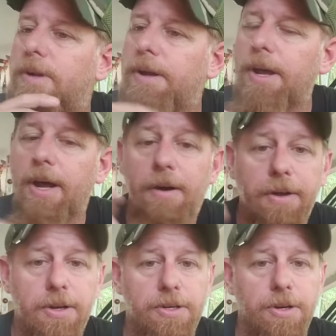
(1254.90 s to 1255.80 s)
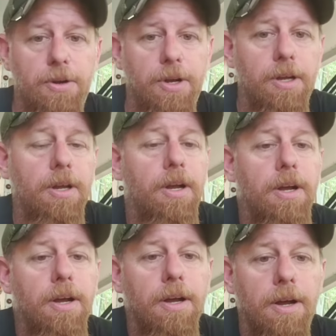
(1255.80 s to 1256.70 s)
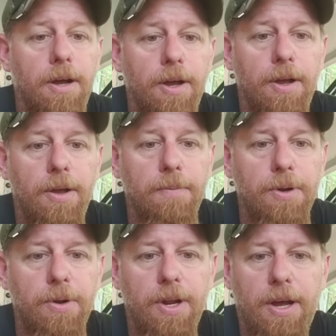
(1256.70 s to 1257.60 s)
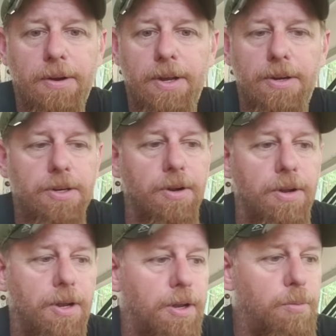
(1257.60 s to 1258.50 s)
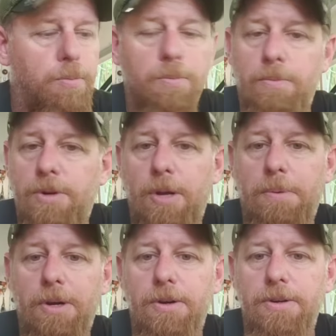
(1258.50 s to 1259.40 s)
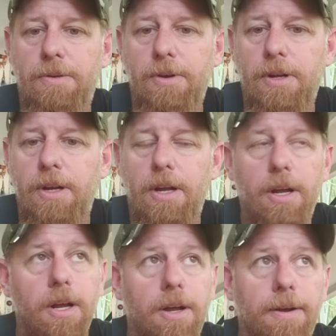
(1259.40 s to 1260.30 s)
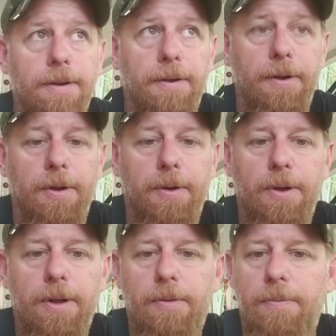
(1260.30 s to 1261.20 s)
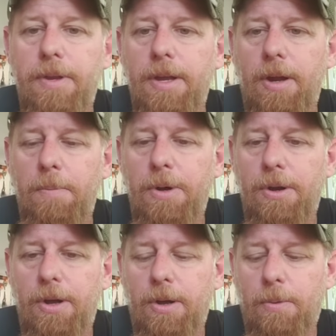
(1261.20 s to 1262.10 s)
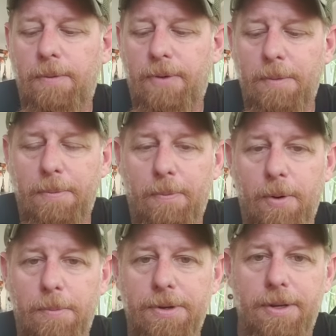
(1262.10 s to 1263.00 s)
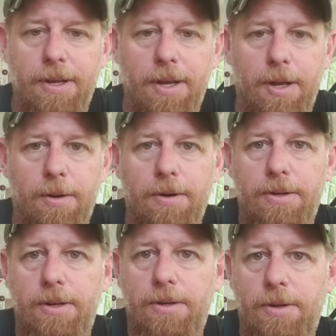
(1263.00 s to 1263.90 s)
Get out, get shooting. If you do get out and get shooting, take pictures of it. Hit up on Quantify Performance again, since